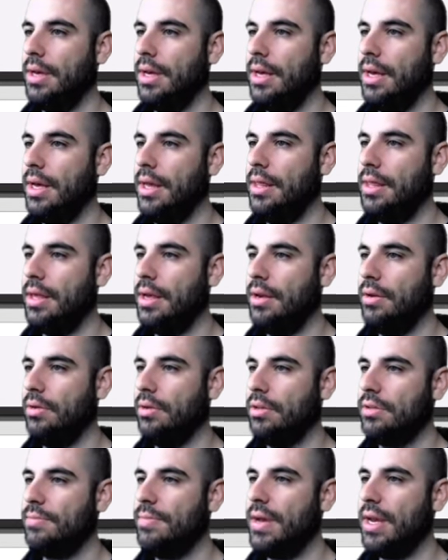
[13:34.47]
And then
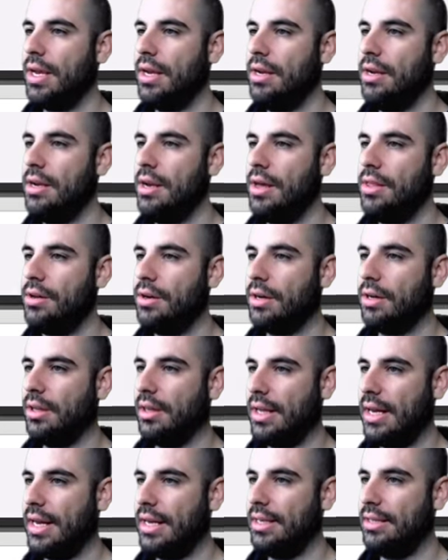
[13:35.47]
let's make another
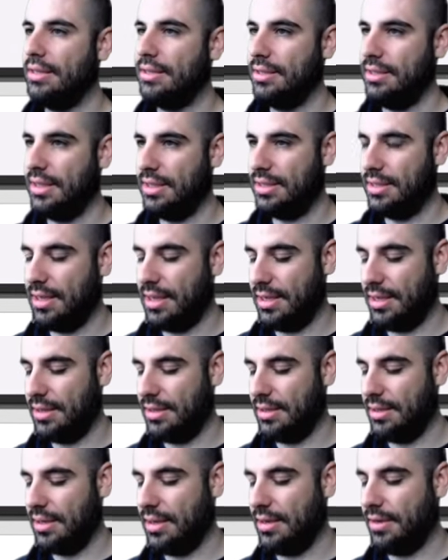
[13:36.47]
class that
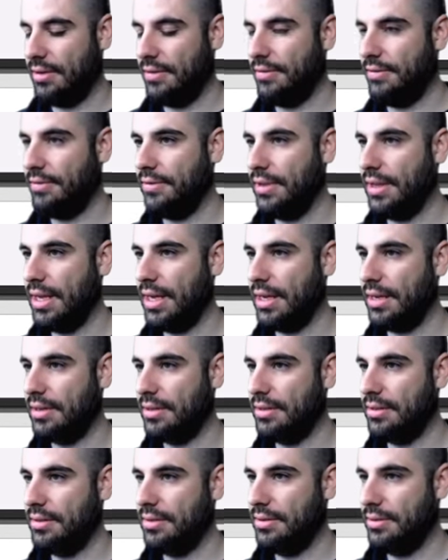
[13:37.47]
says uh,
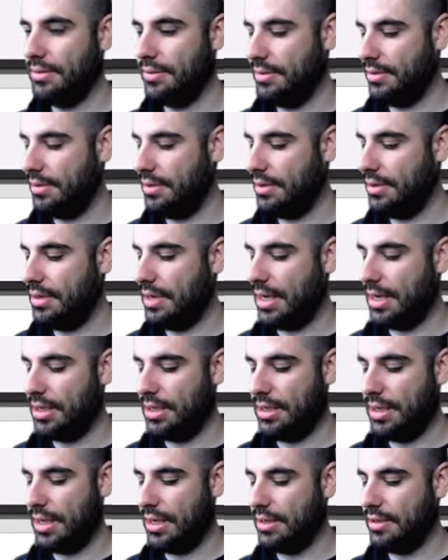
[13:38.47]
flex
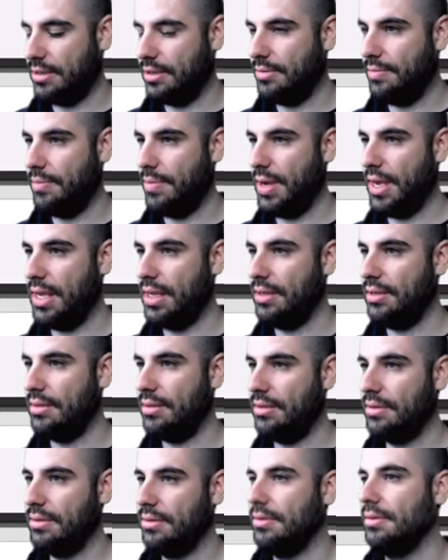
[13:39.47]
dash dash
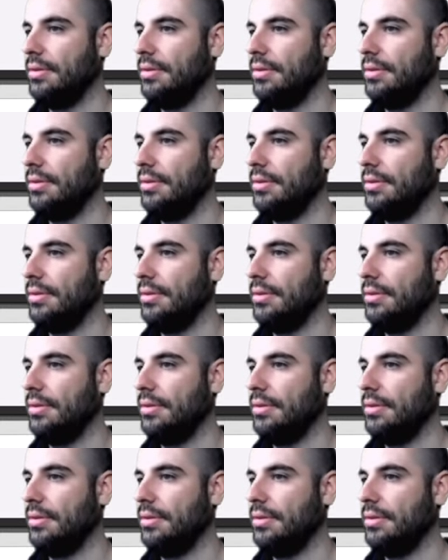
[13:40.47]
space